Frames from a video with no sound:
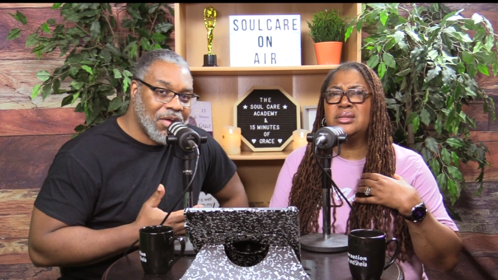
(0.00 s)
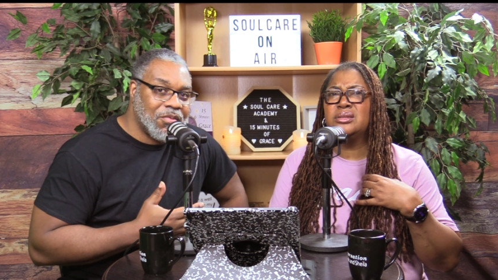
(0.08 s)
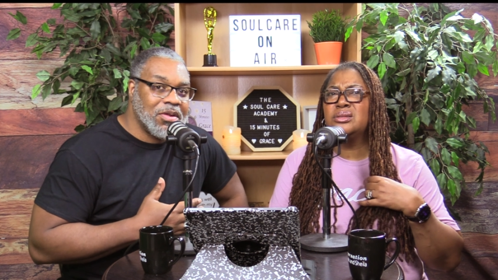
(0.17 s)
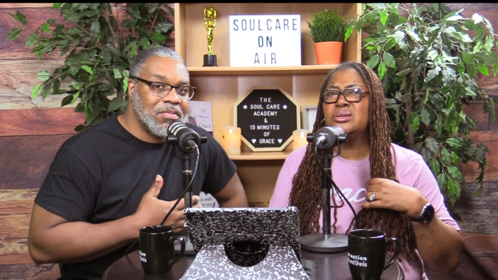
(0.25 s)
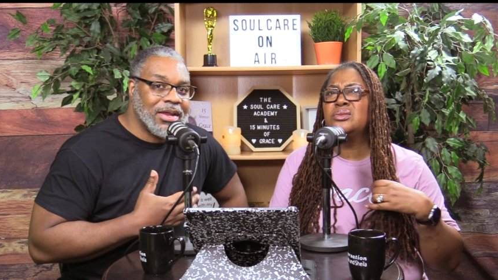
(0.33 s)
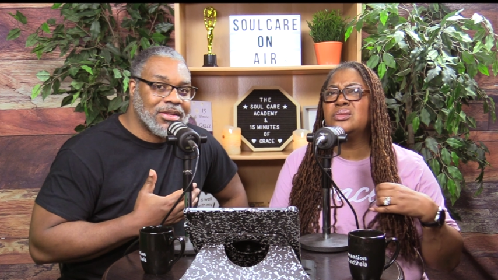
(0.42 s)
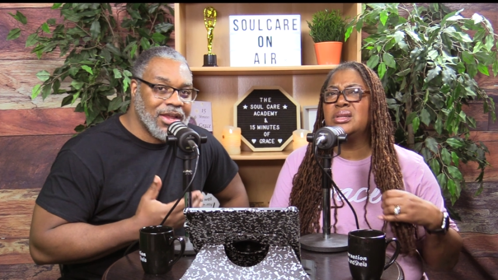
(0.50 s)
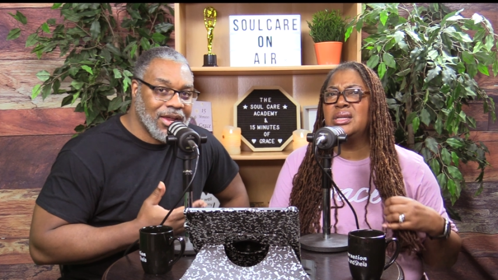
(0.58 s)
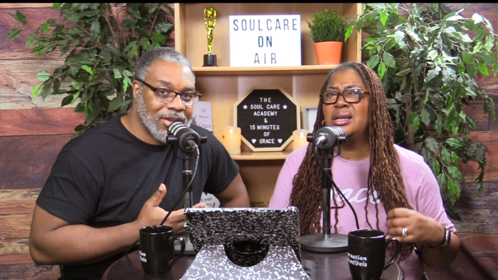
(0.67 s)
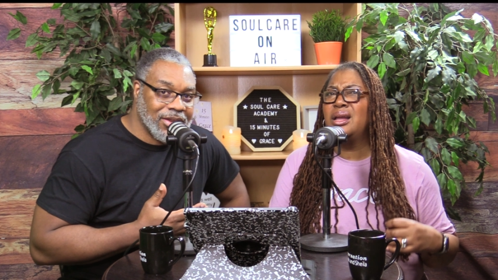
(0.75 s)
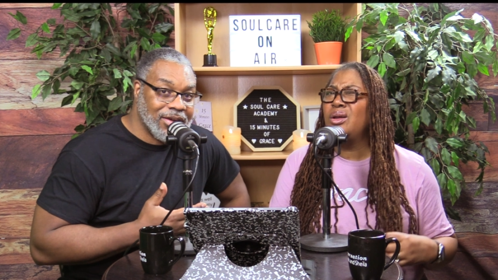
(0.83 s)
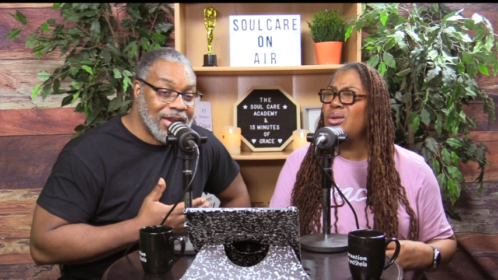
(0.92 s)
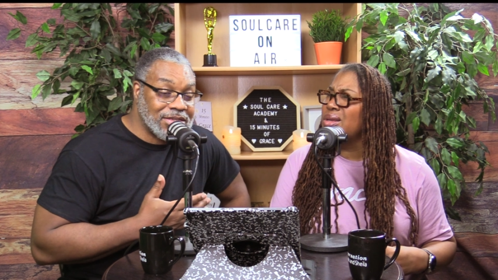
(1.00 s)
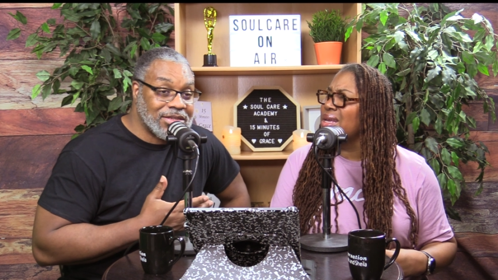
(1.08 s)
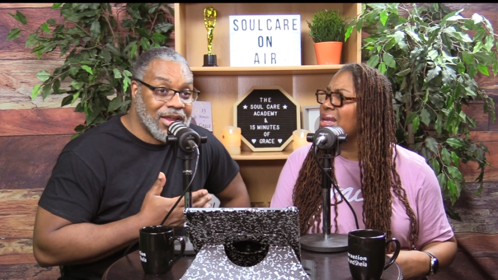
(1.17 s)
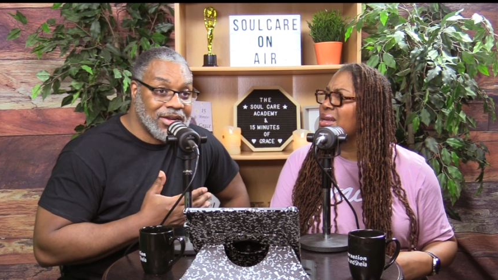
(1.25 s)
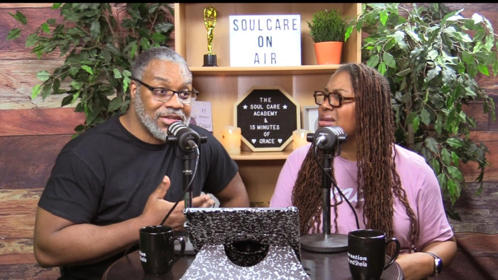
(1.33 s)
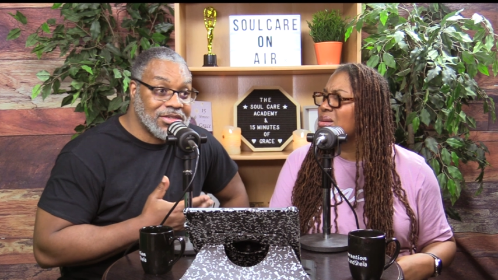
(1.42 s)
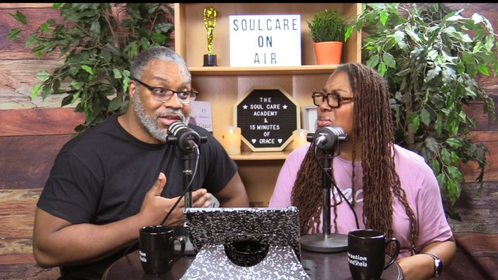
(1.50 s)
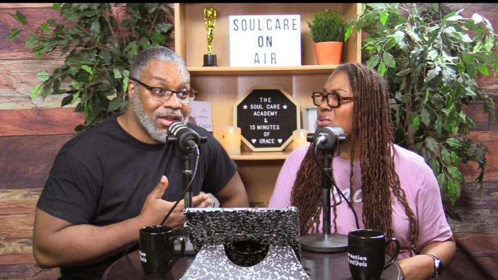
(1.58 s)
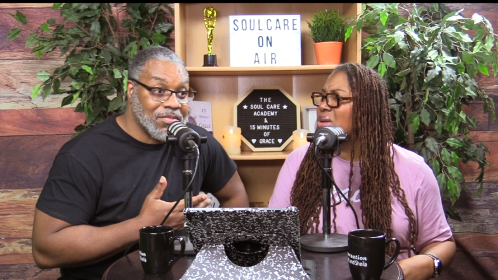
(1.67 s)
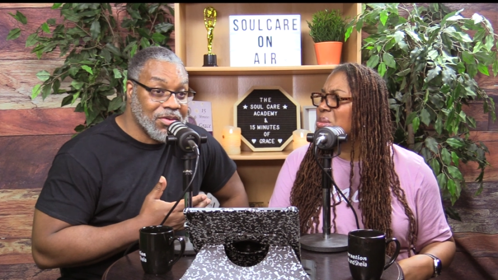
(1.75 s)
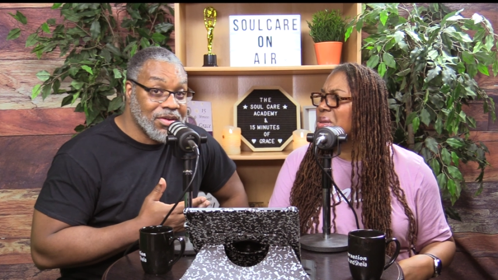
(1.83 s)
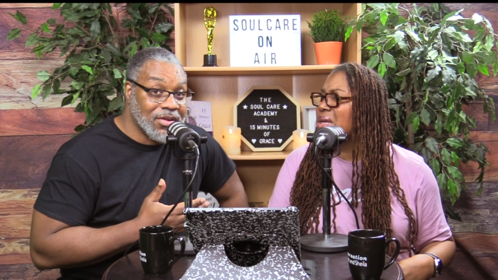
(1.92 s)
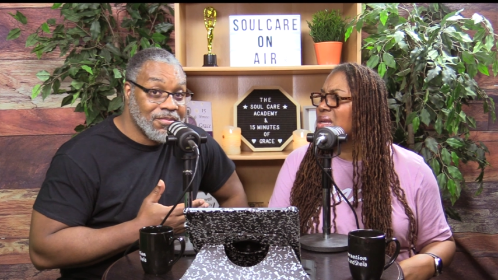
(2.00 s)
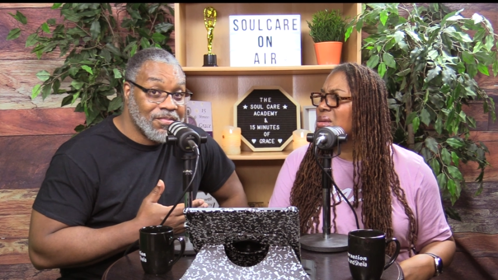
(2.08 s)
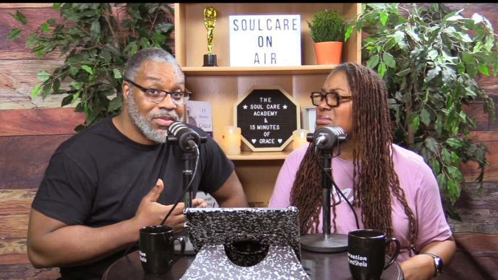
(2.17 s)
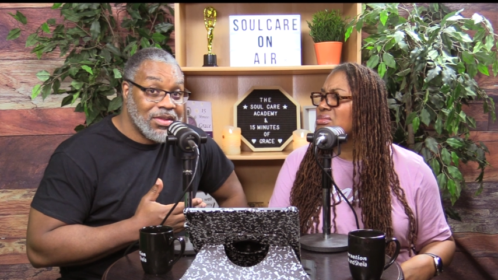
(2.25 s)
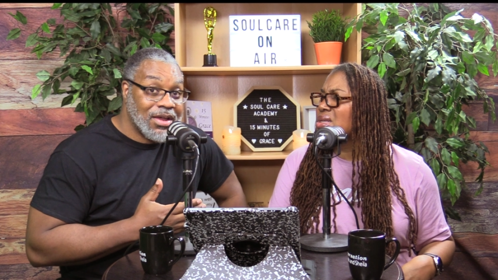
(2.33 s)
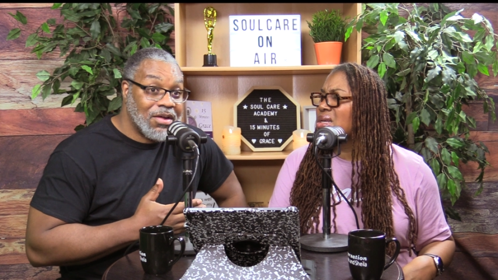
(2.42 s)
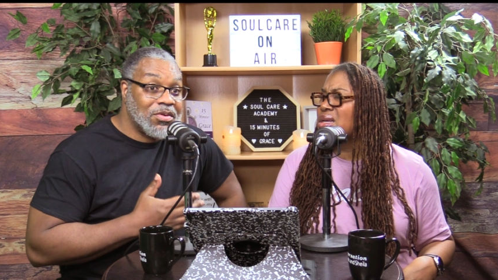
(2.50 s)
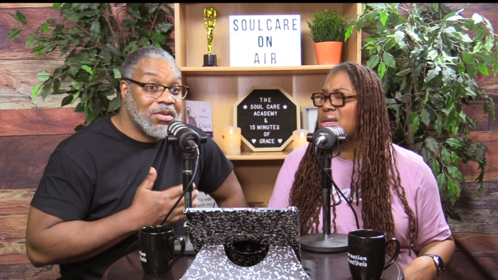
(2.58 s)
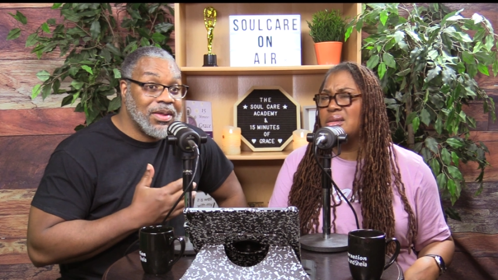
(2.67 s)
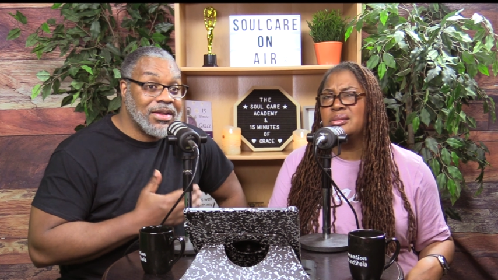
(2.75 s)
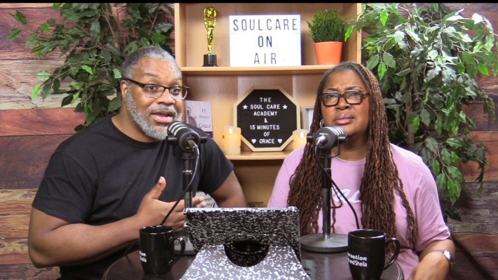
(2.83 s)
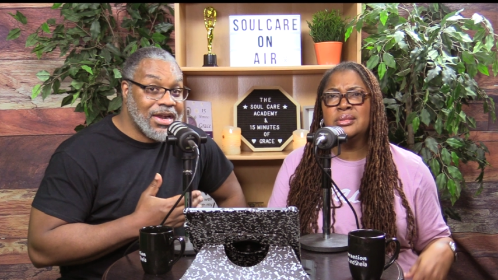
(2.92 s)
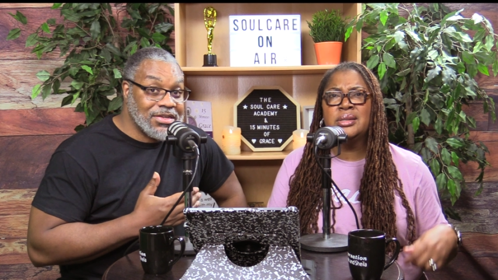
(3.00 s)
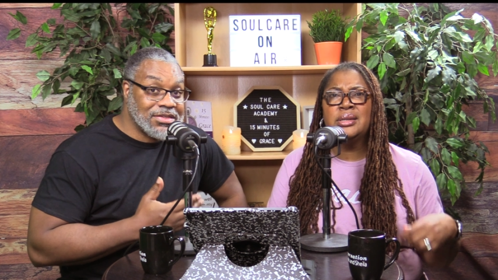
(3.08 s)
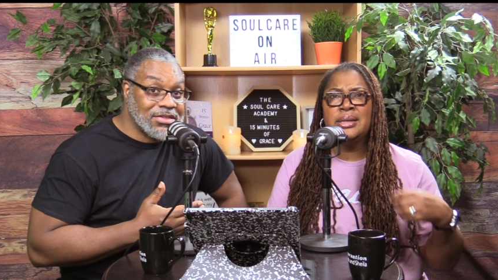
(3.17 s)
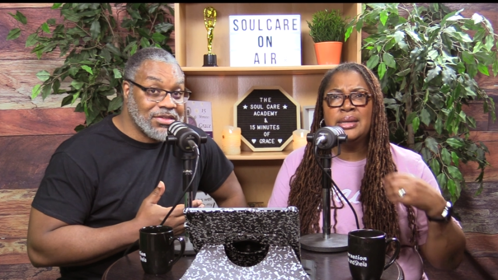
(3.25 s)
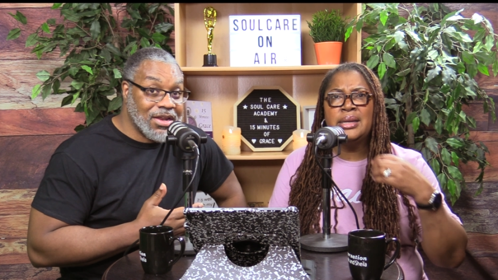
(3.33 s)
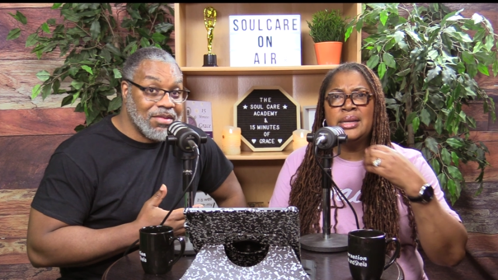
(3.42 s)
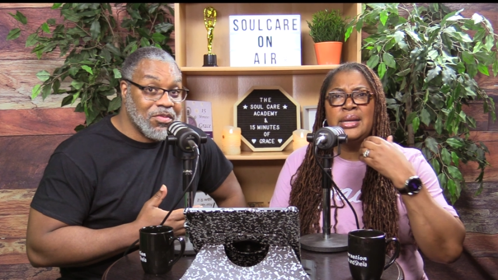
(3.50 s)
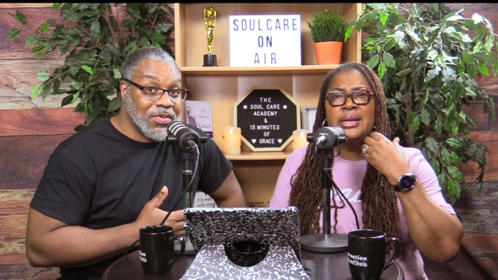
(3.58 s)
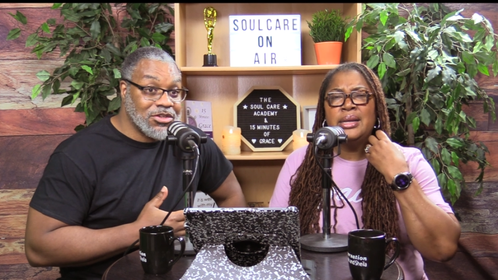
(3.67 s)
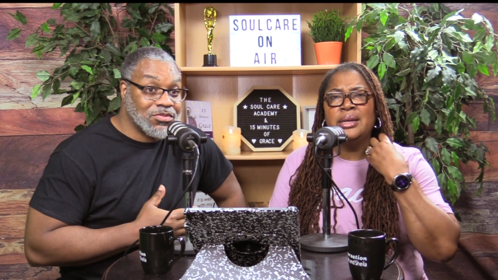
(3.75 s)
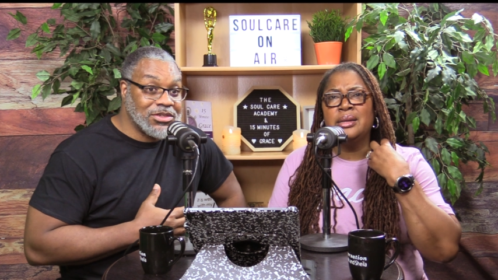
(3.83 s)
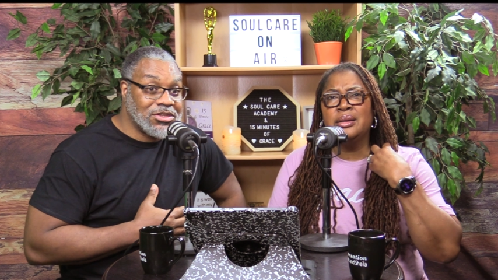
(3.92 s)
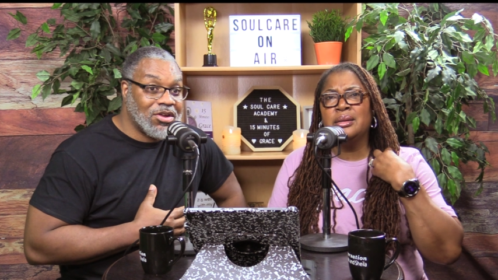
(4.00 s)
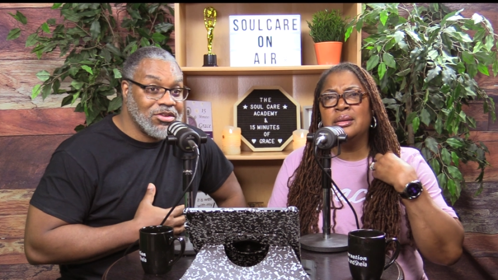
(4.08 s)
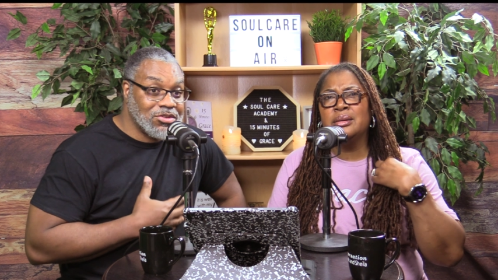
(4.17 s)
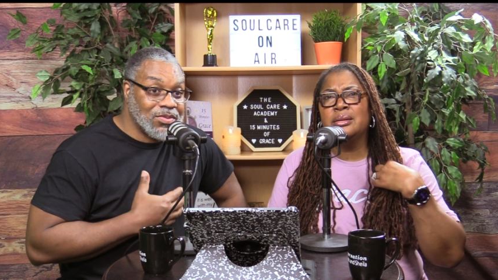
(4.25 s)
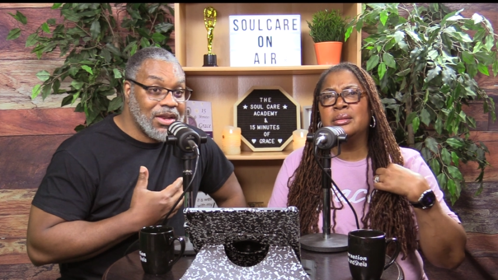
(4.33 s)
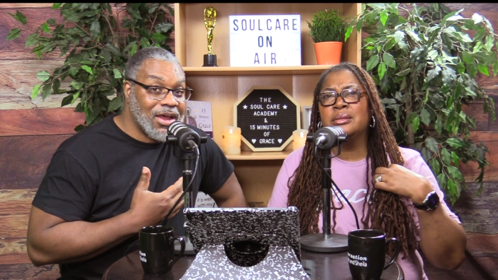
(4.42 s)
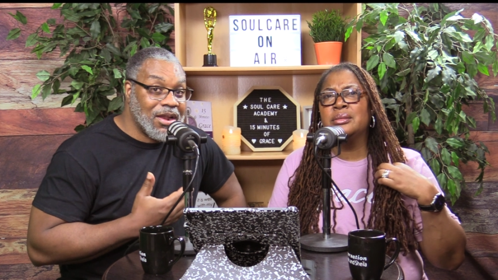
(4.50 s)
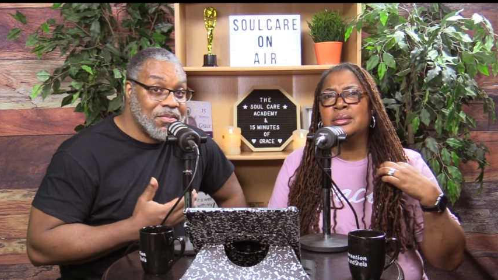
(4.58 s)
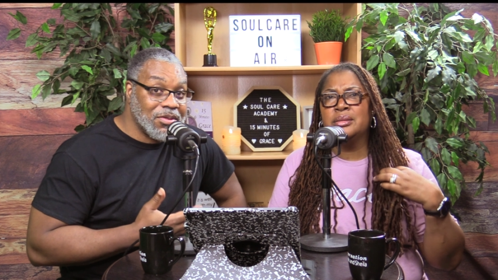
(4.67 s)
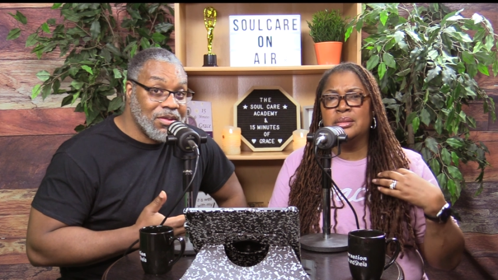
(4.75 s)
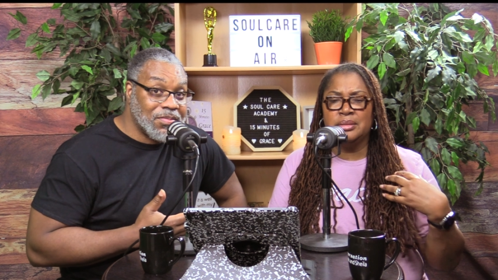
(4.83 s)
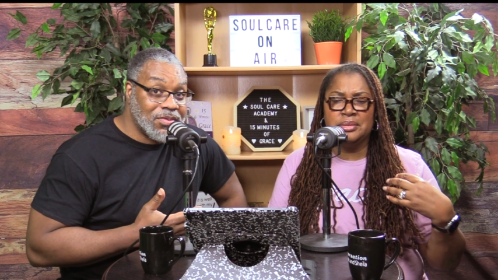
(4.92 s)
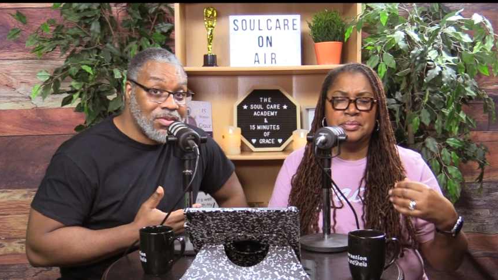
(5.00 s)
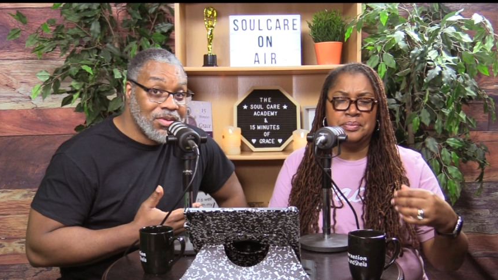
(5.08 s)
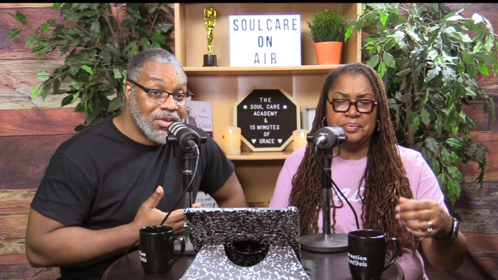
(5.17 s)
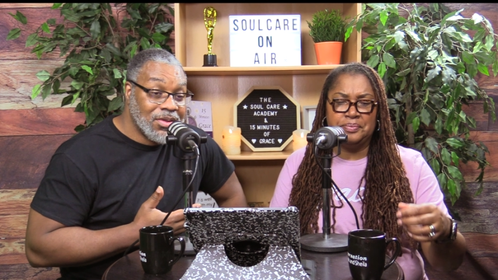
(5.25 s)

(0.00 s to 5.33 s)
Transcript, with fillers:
Speaker 1: So I want to make that clear. Oh, That's yeah, our disclaimer. Point, yeah. I want to make that a disclaimer because we talk to a lot of people.